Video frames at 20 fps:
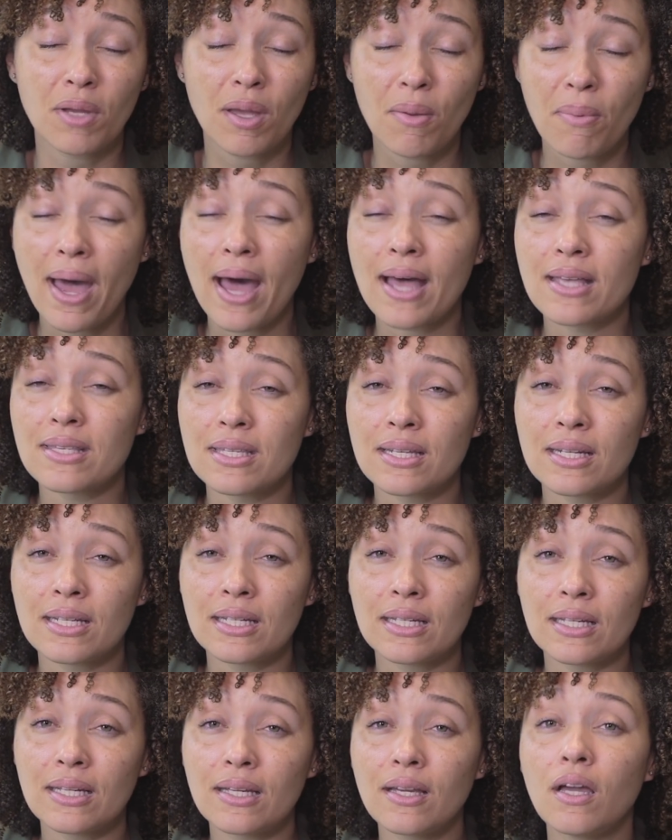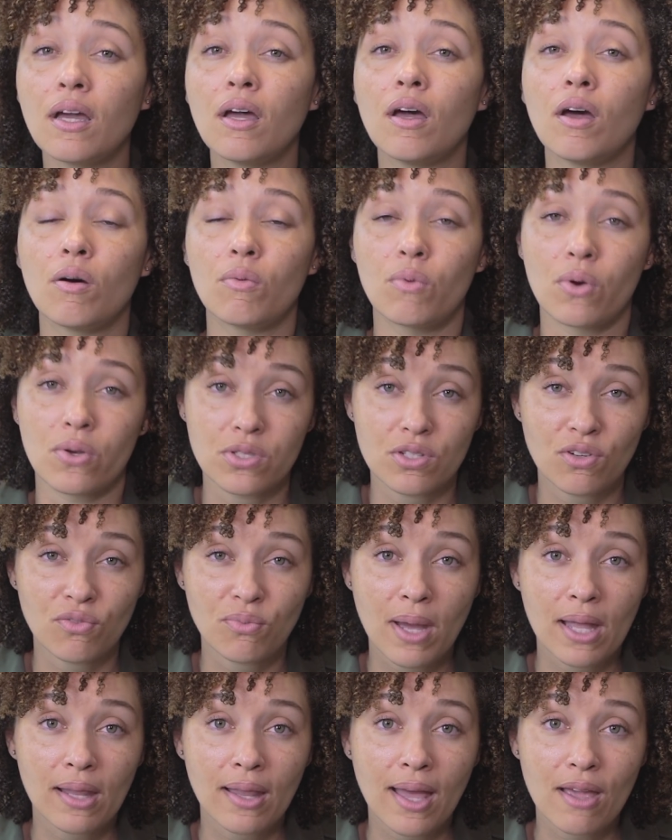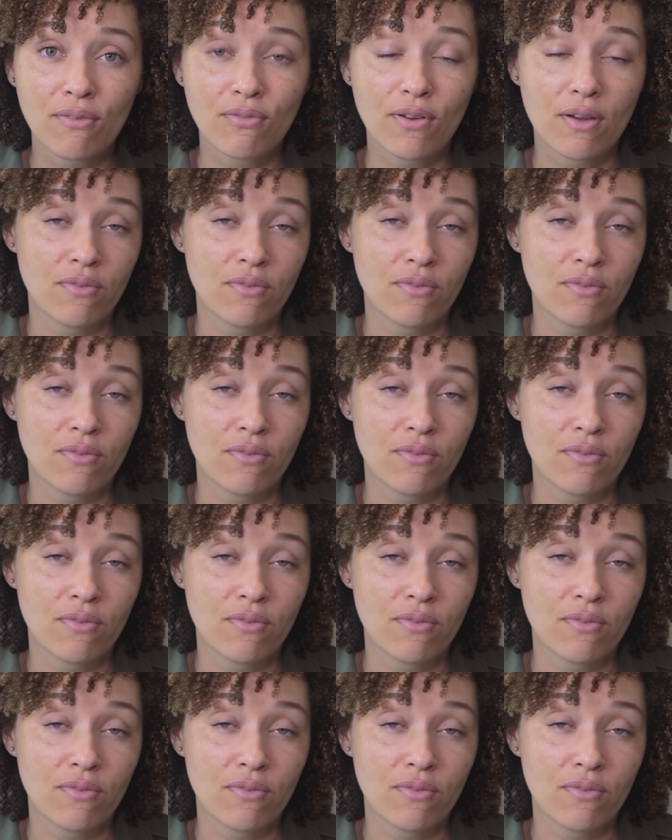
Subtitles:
capacity most of my life.